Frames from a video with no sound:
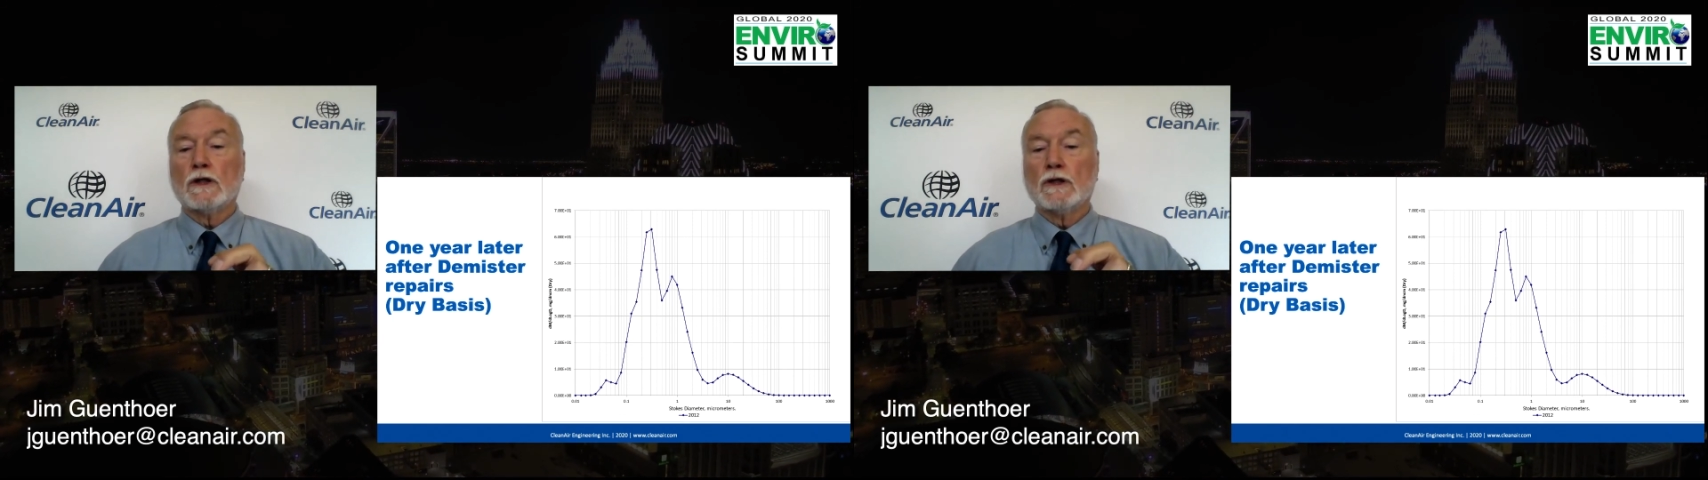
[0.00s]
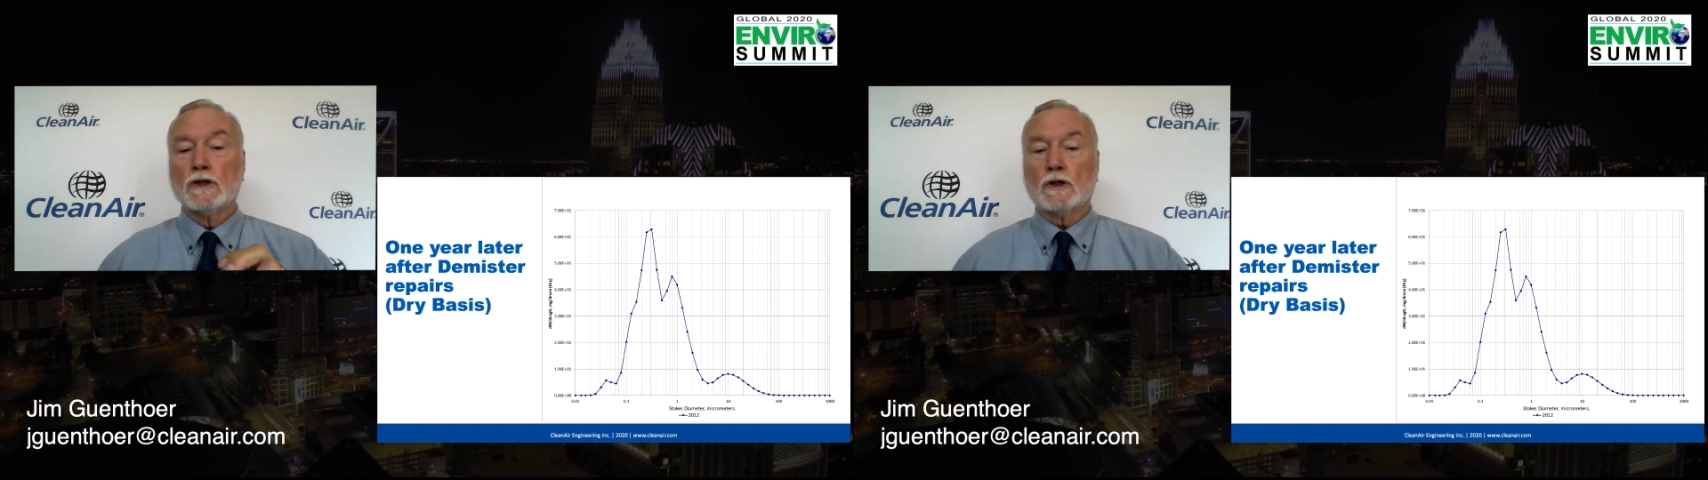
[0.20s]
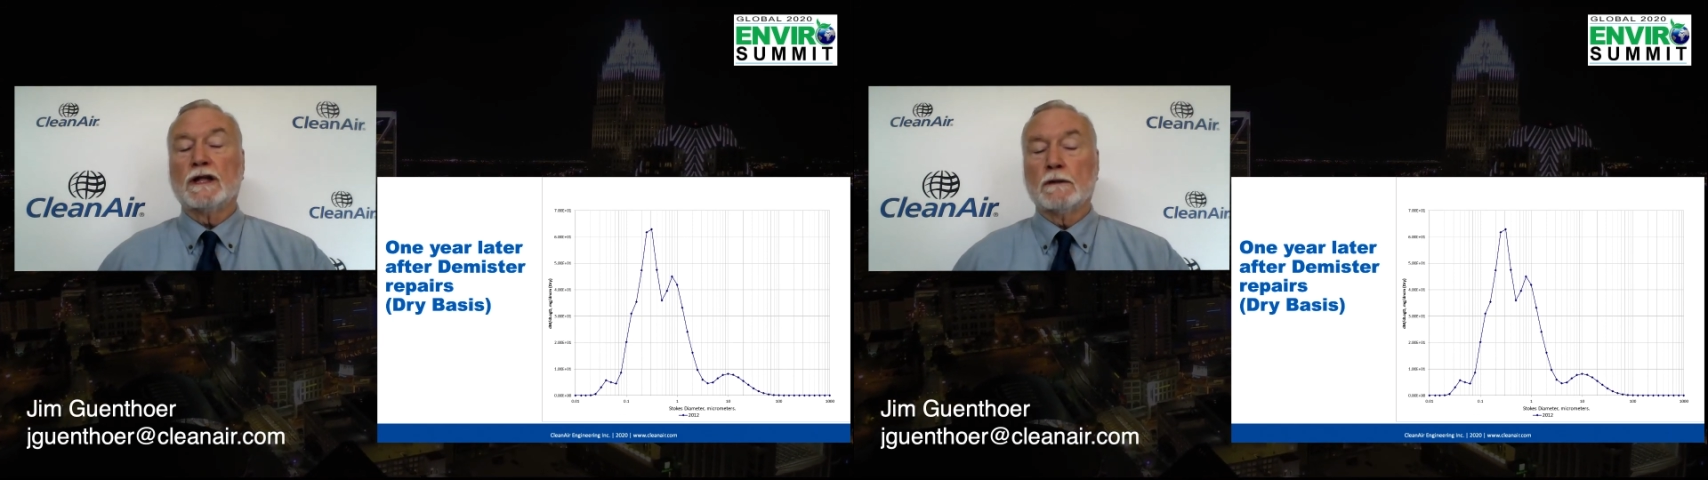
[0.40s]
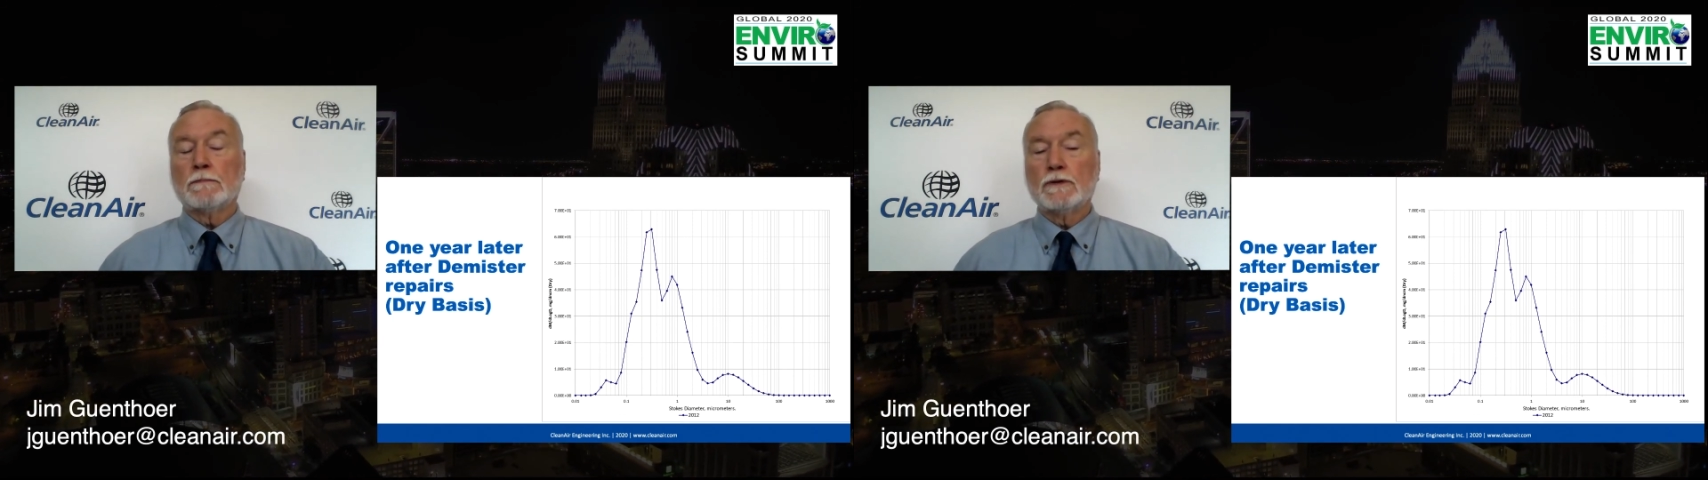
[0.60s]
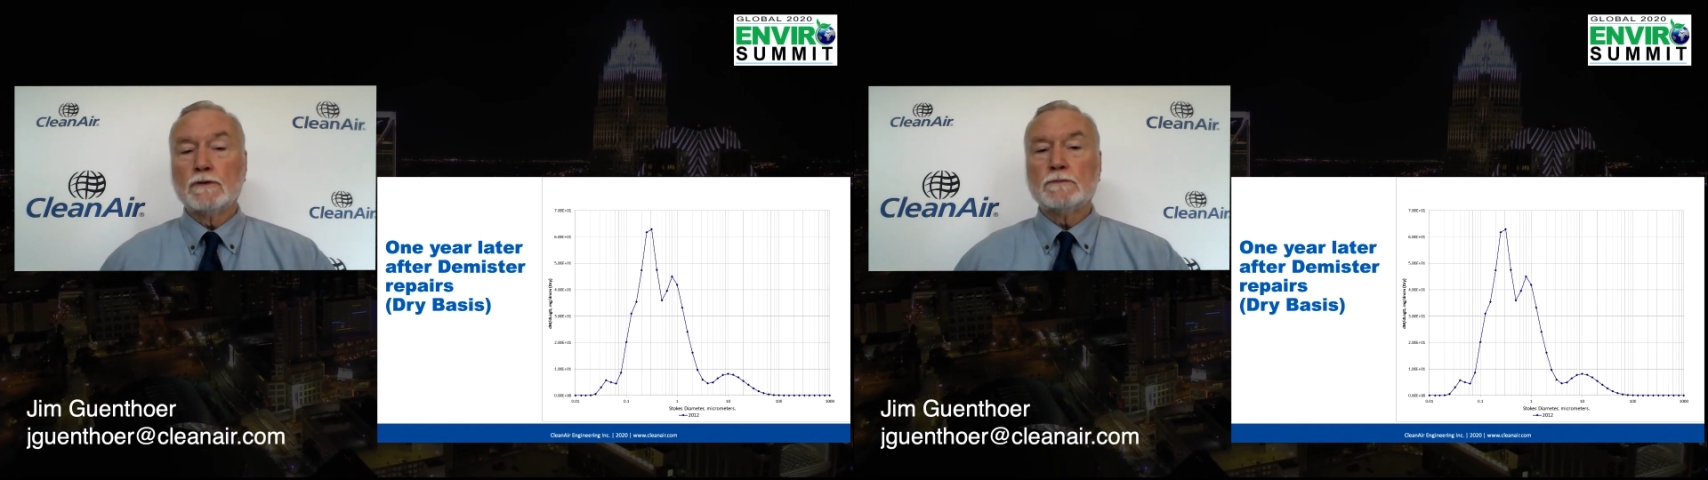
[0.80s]
looking at
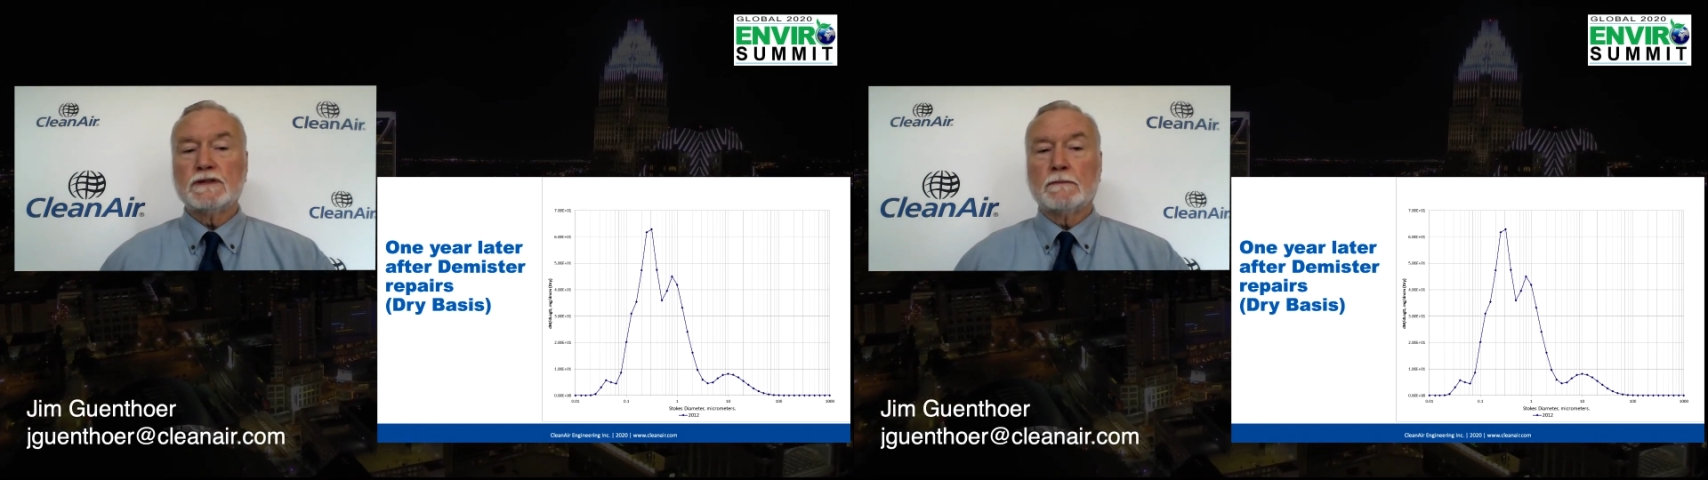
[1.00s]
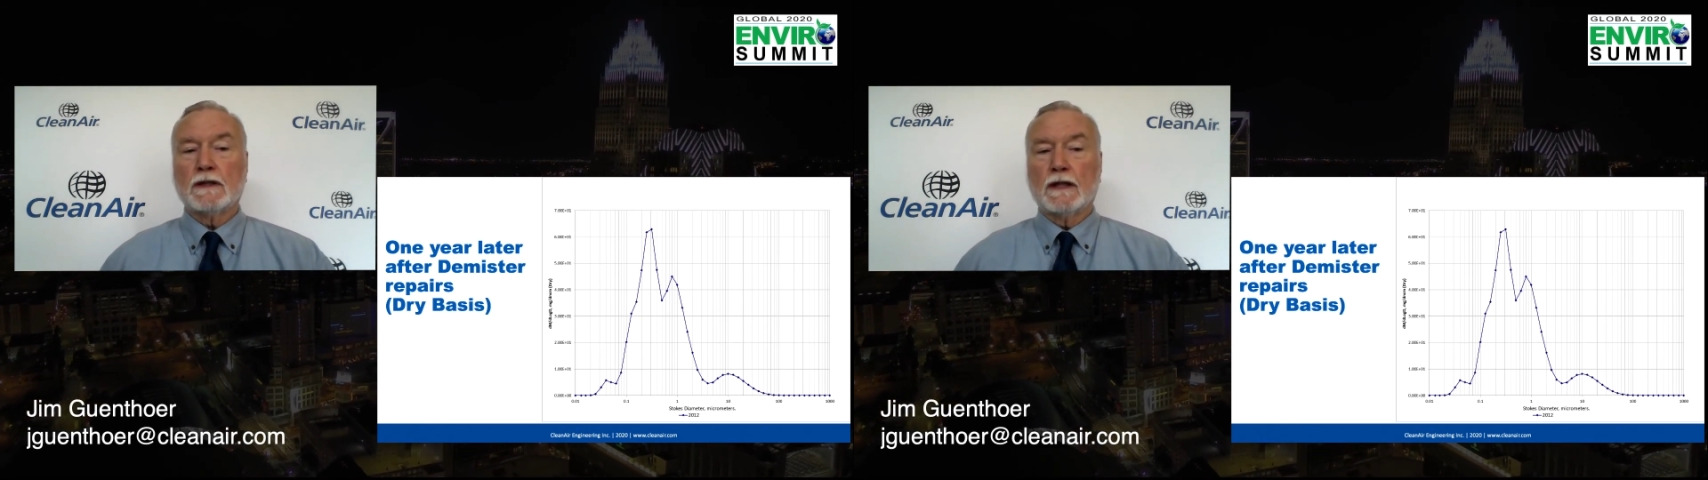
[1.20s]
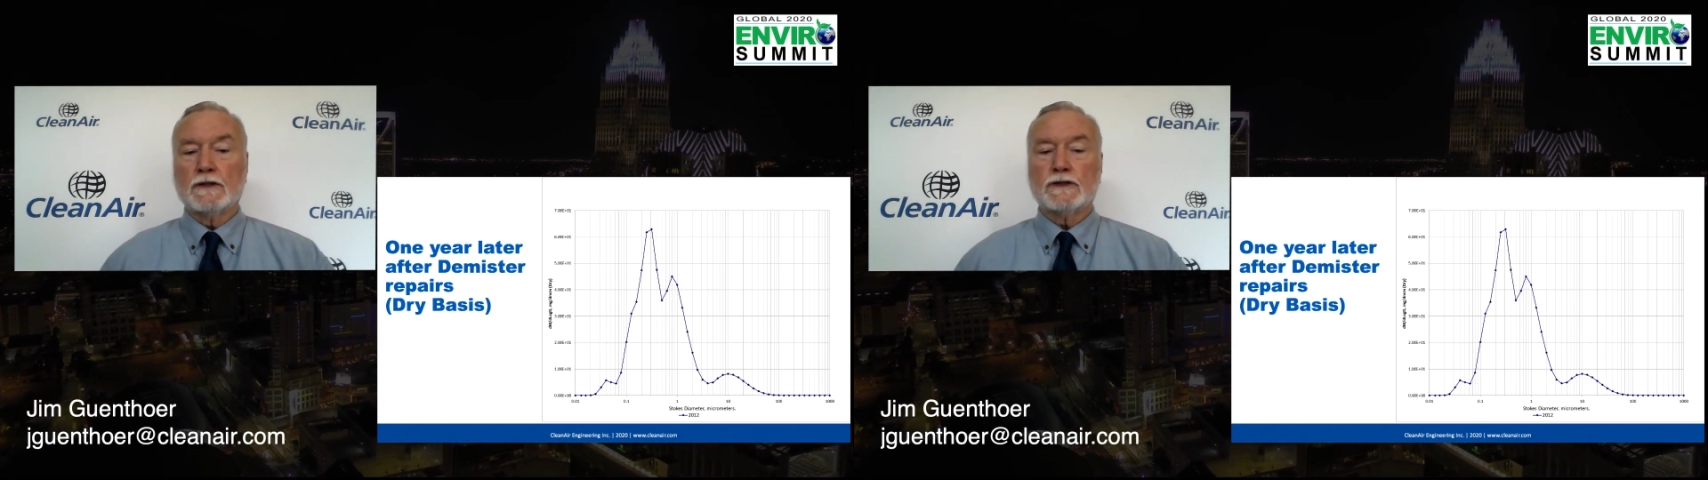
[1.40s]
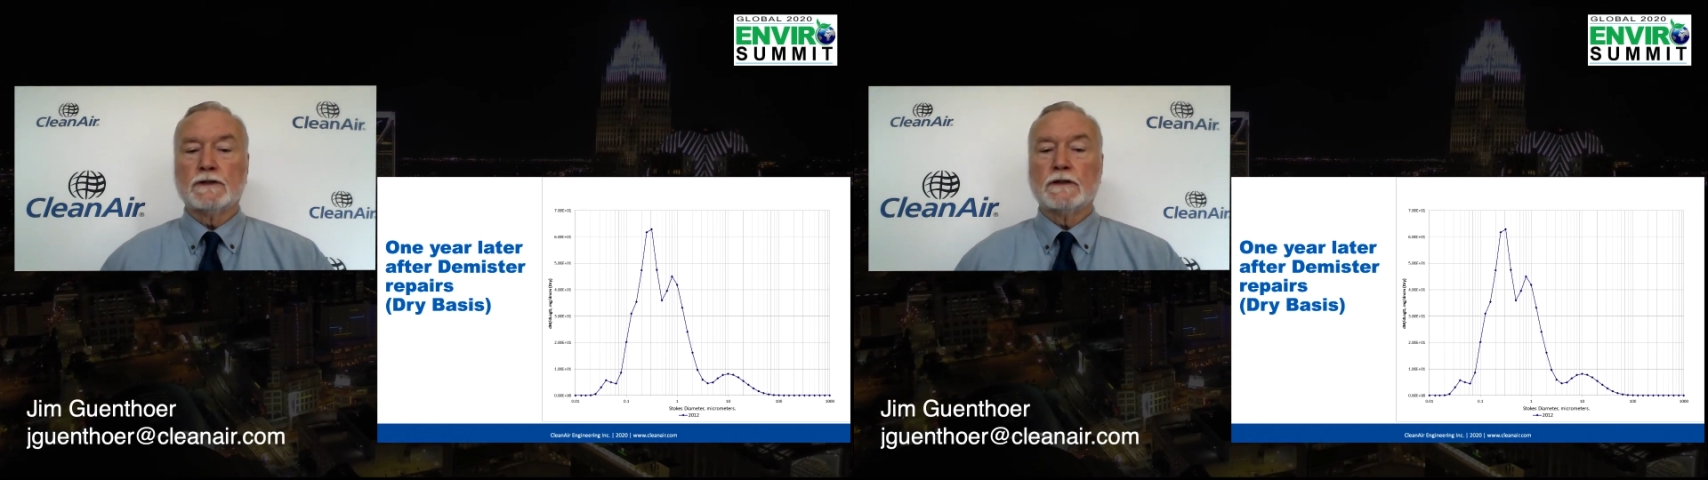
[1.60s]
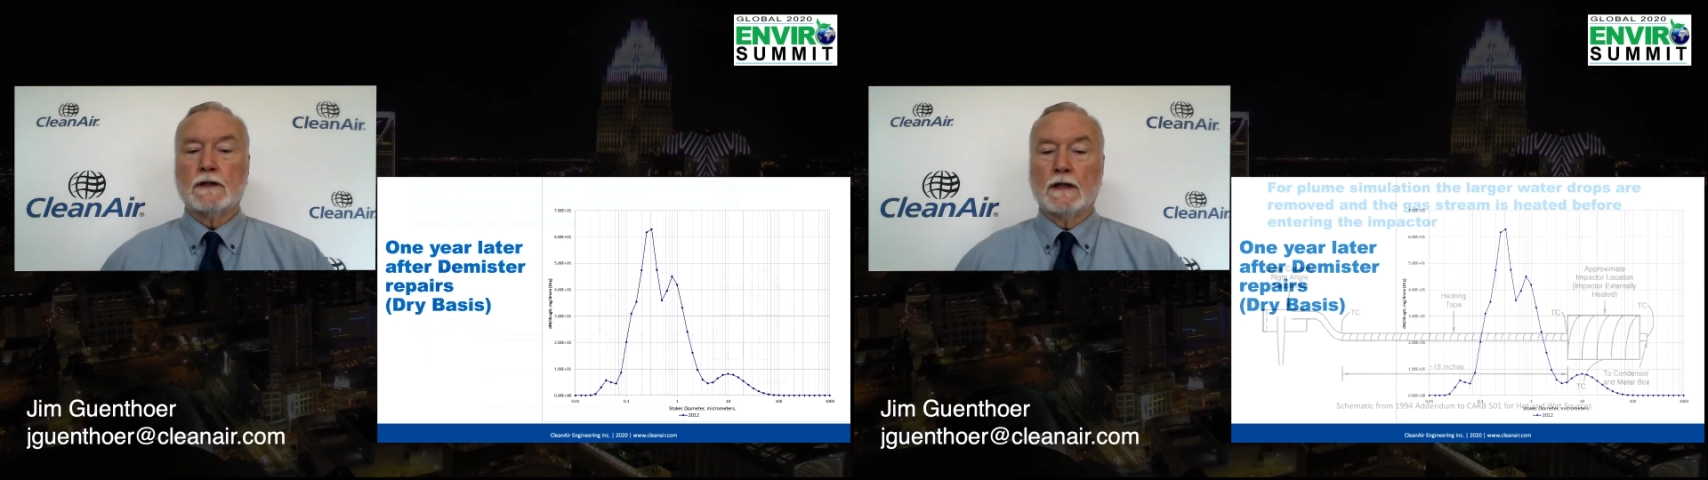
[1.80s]
plume simulation,